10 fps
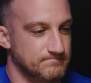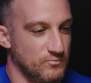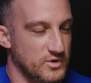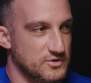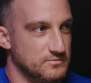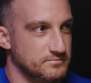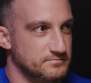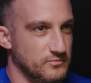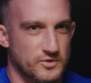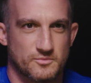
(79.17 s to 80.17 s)
when you
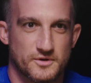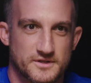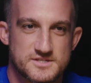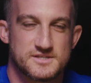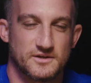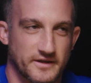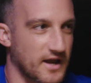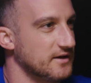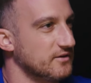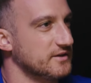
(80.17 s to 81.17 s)
when you're putting a ceiling
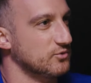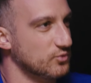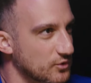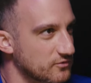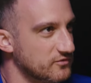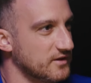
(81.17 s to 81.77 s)
on it, like the roof,